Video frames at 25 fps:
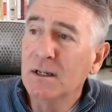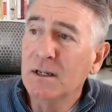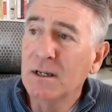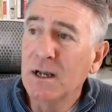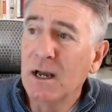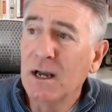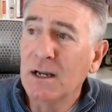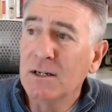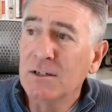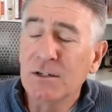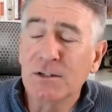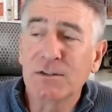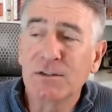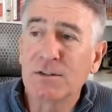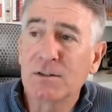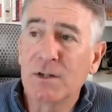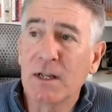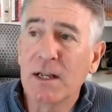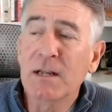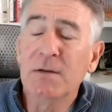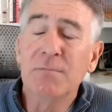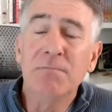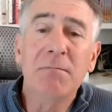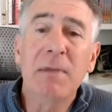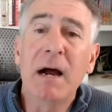I just
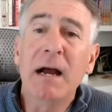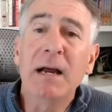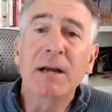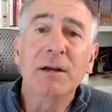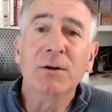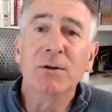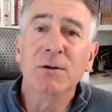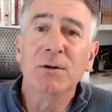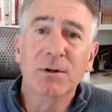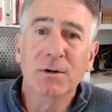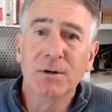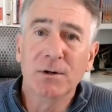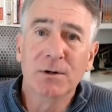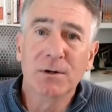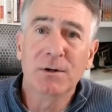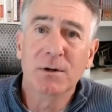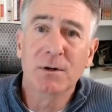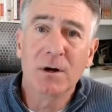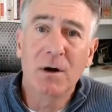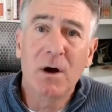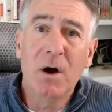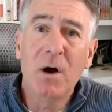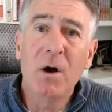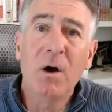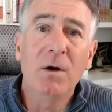admired
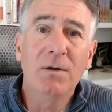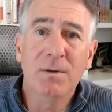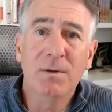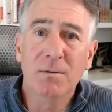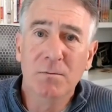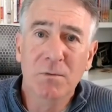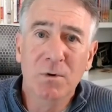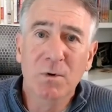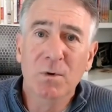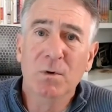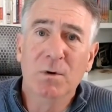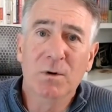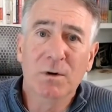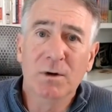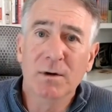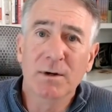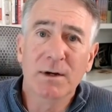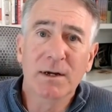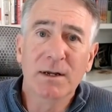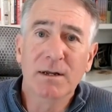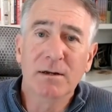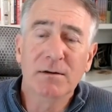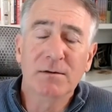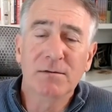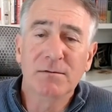her all the more
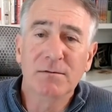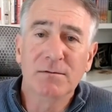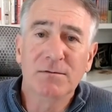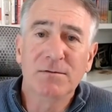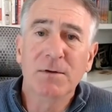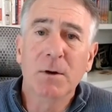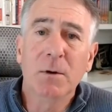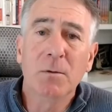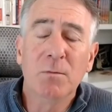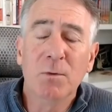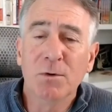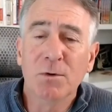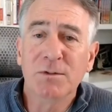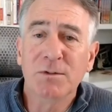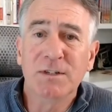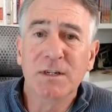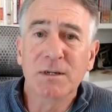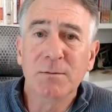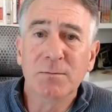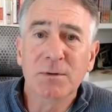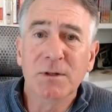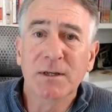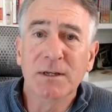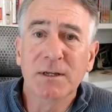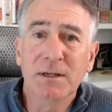and fell more
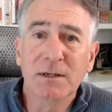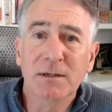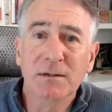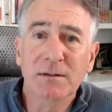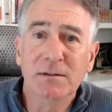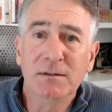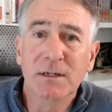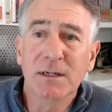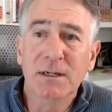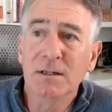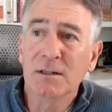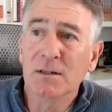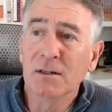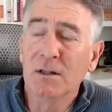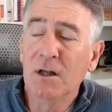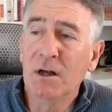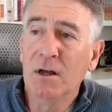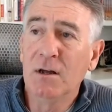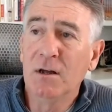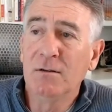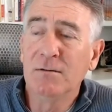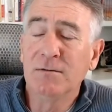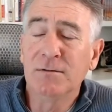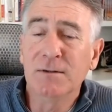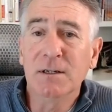deeply in
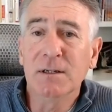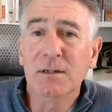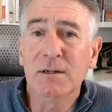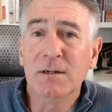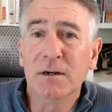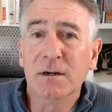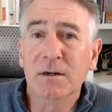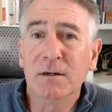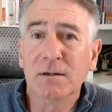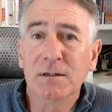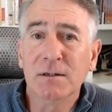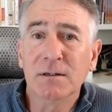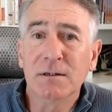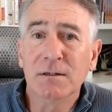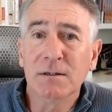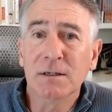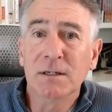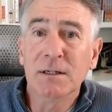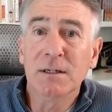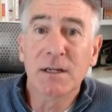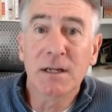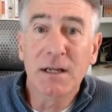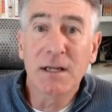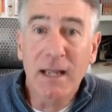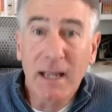love in a
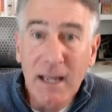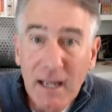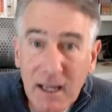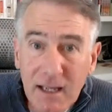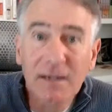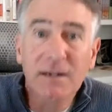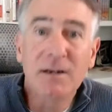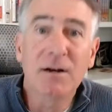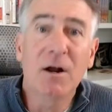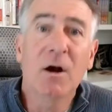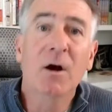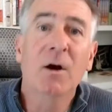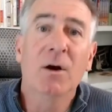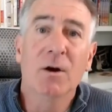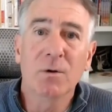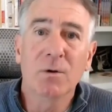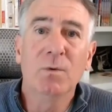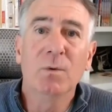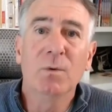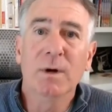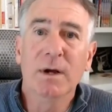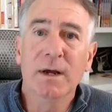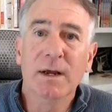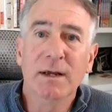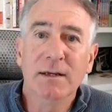head and heart
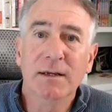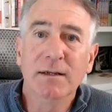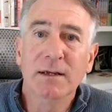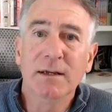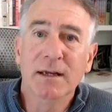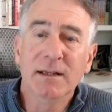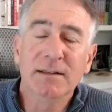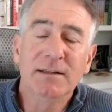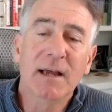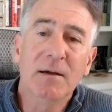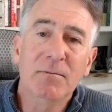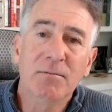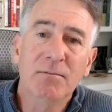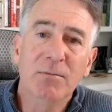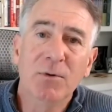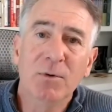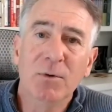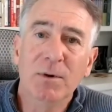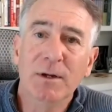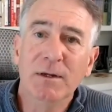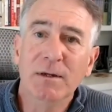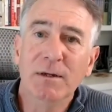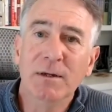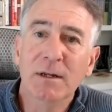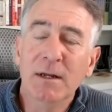way at that
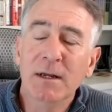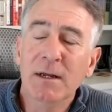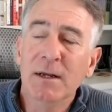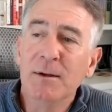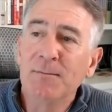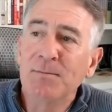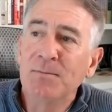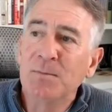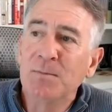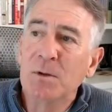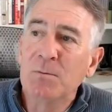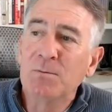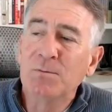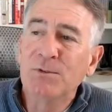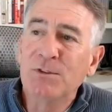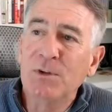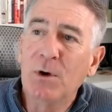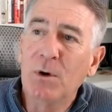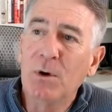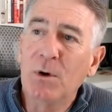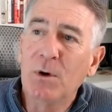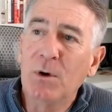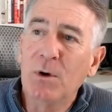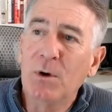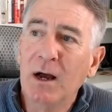point.
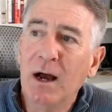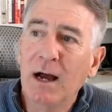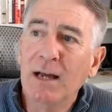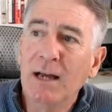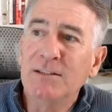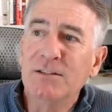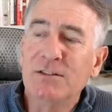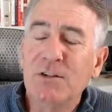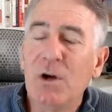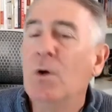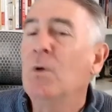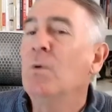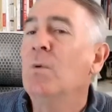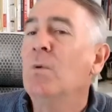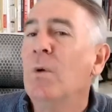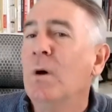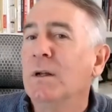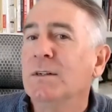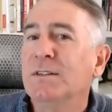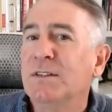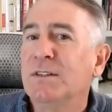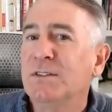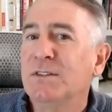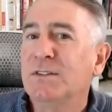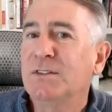So I don't
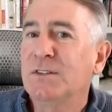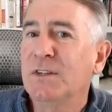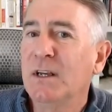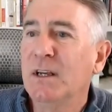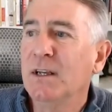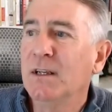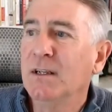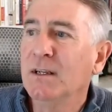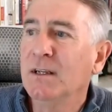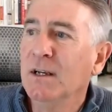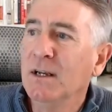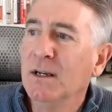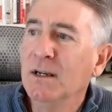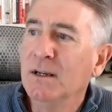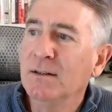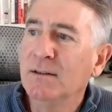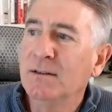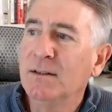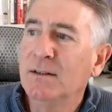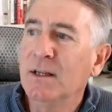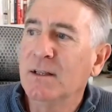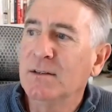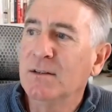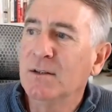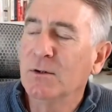want to say
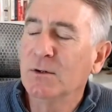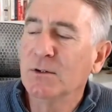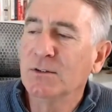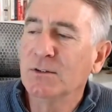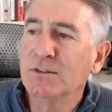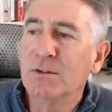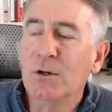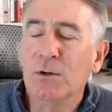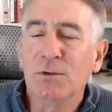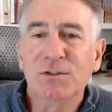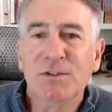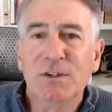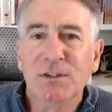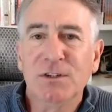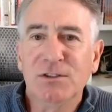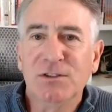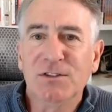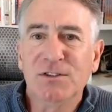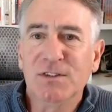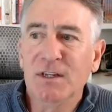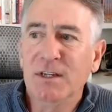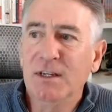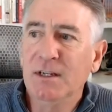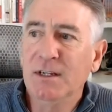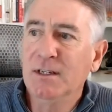that there is no
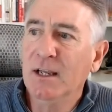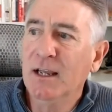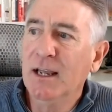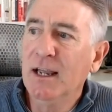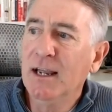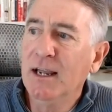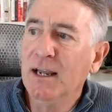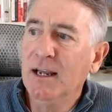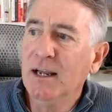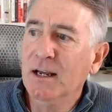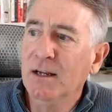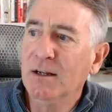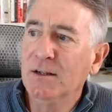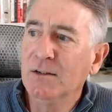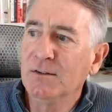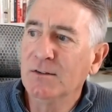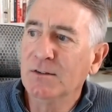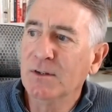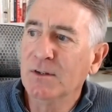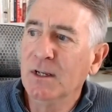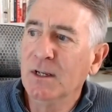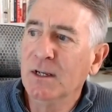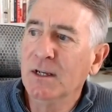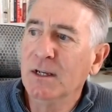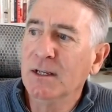such thing
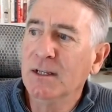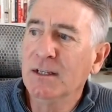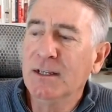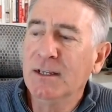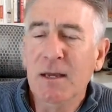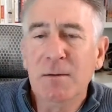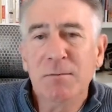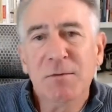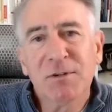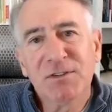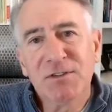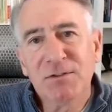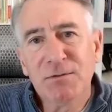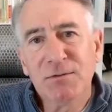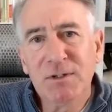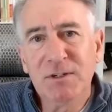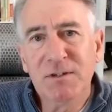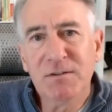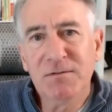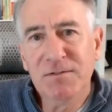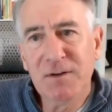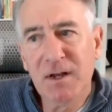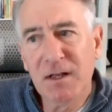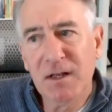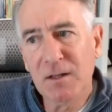as chemistry
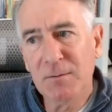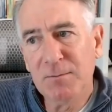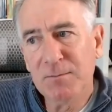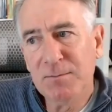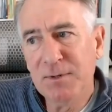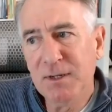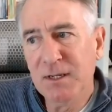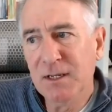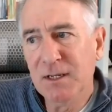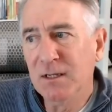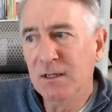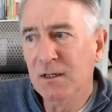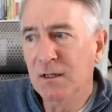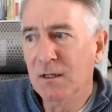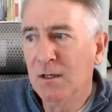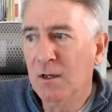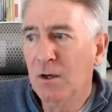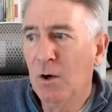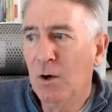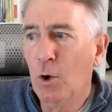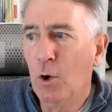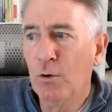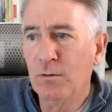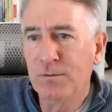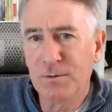developing
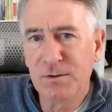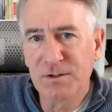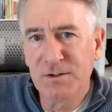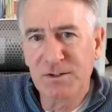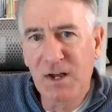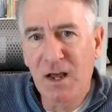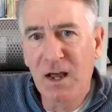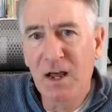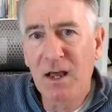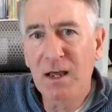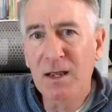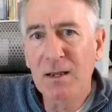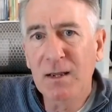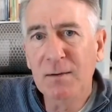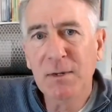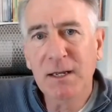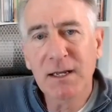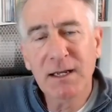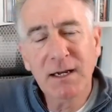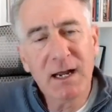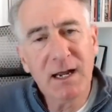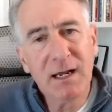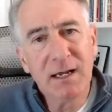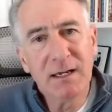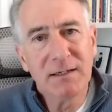over time.
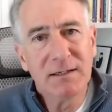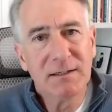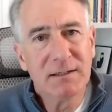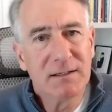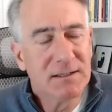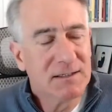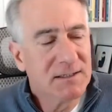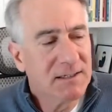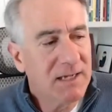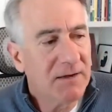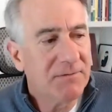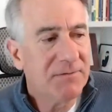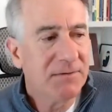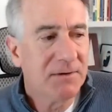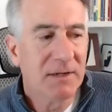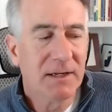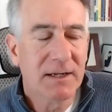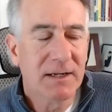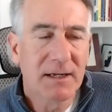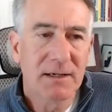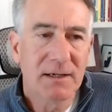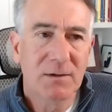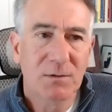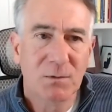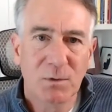And I
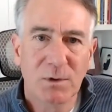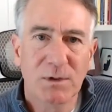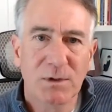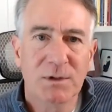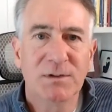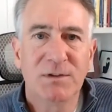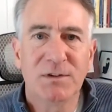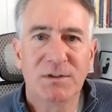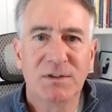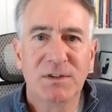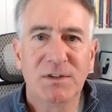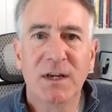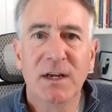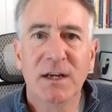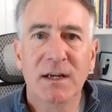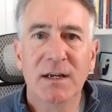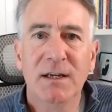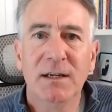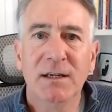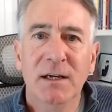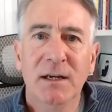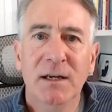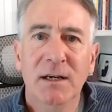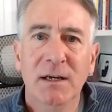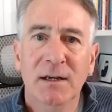definitely would
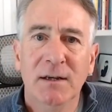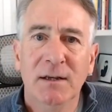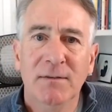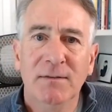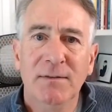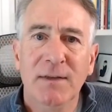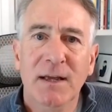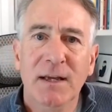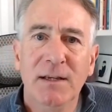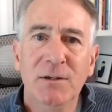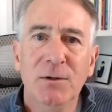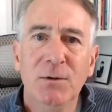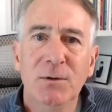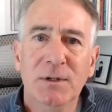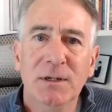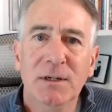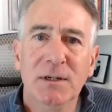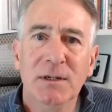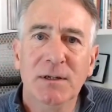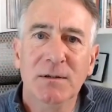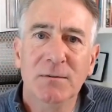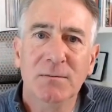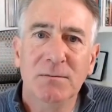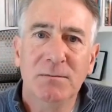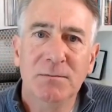say that you
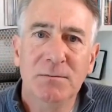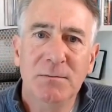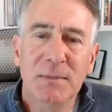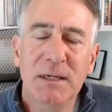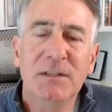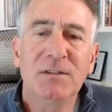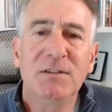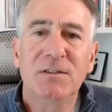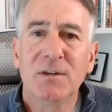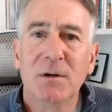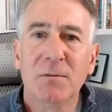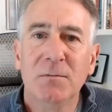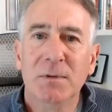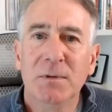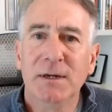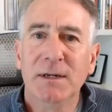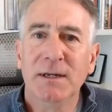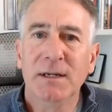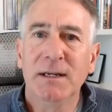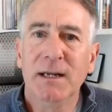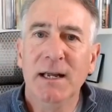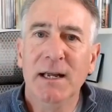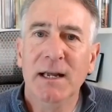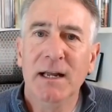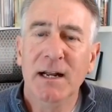can meet
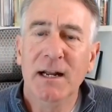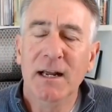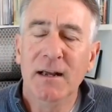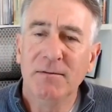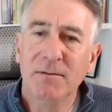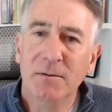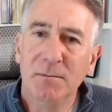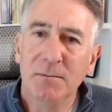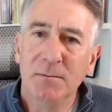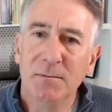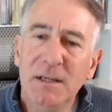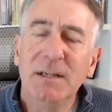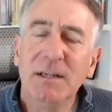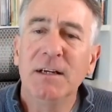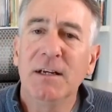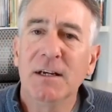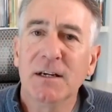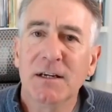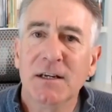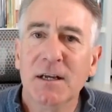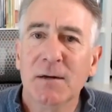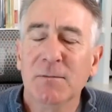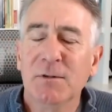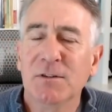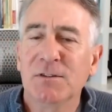somebody and have
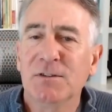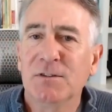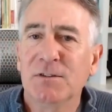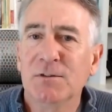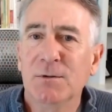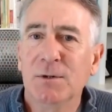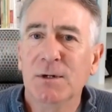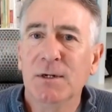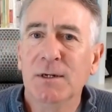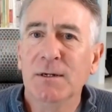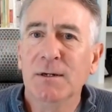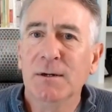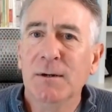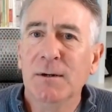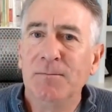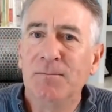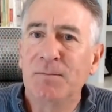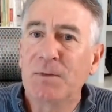immediate chemistry.